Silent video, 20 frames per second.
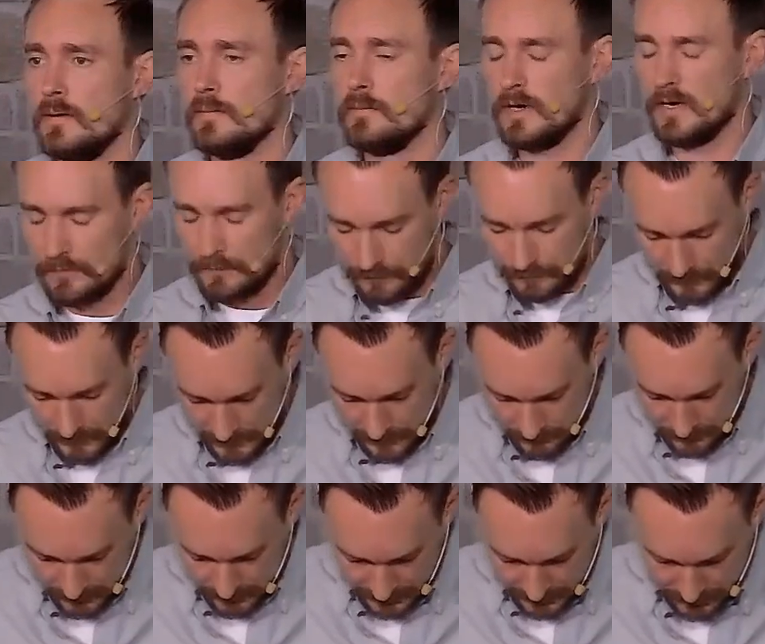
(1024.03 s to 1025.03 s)
by
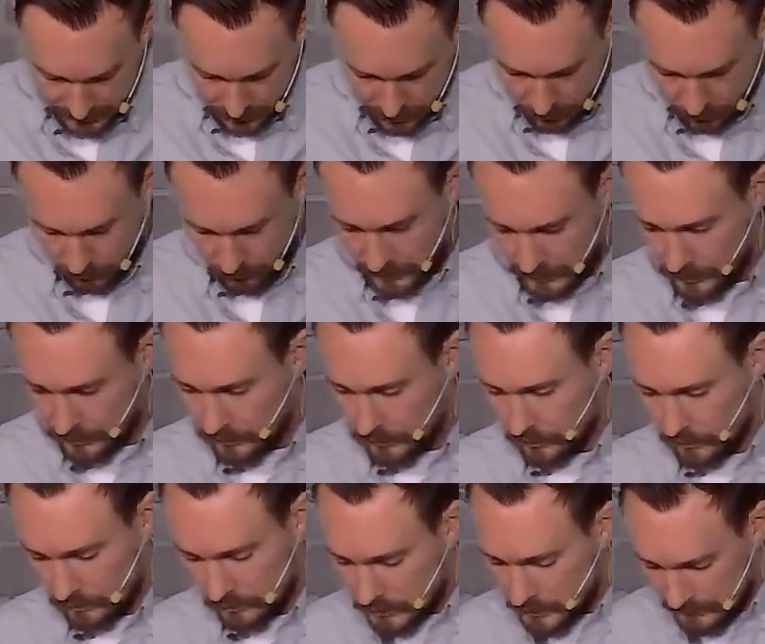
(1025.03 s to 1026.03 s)
family and career,
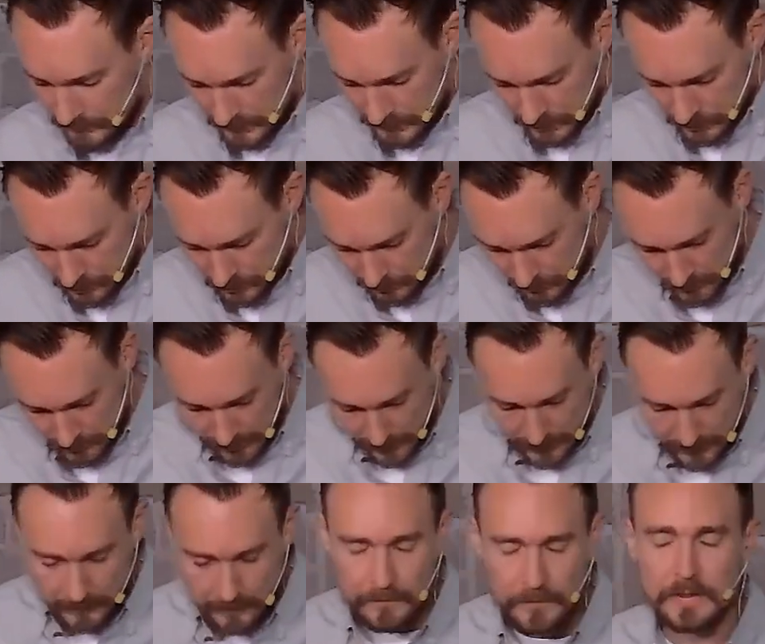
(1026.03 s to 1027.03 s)
or living the good
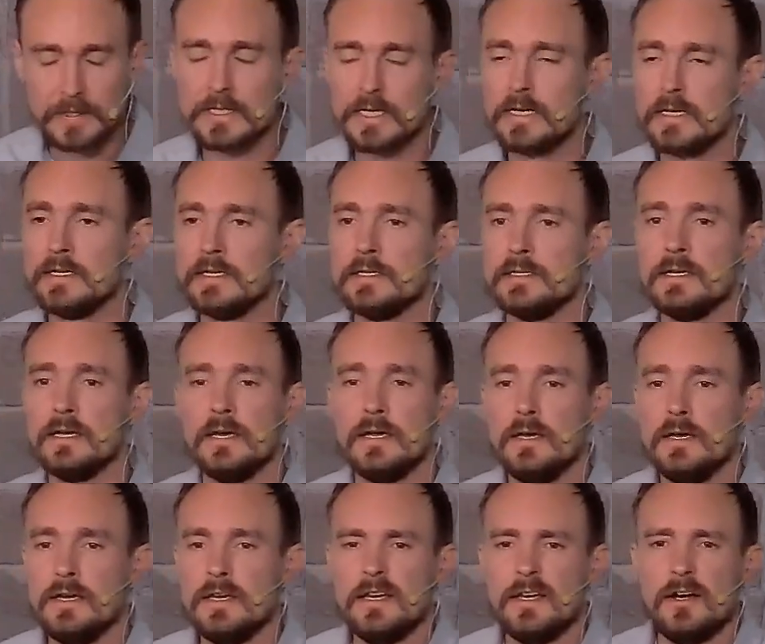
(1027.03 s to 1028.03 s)
life and getting
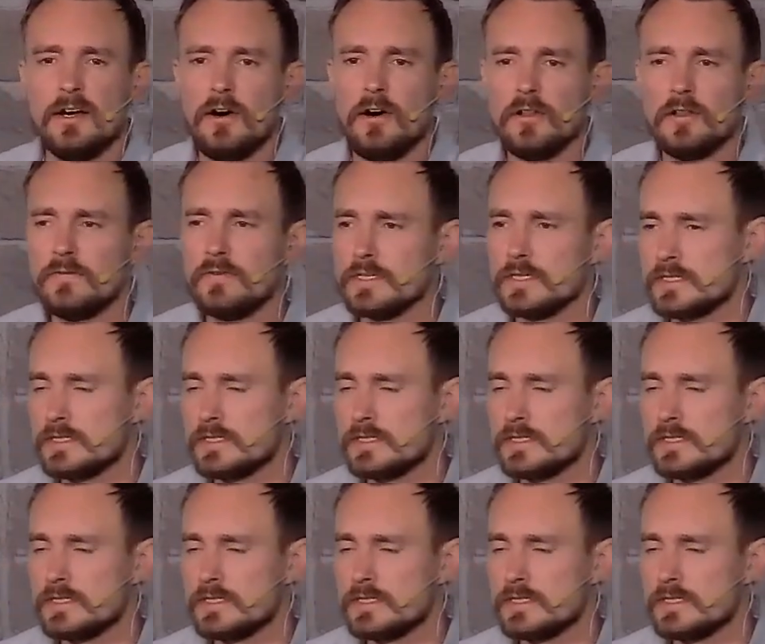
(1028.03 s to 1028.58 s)
all of it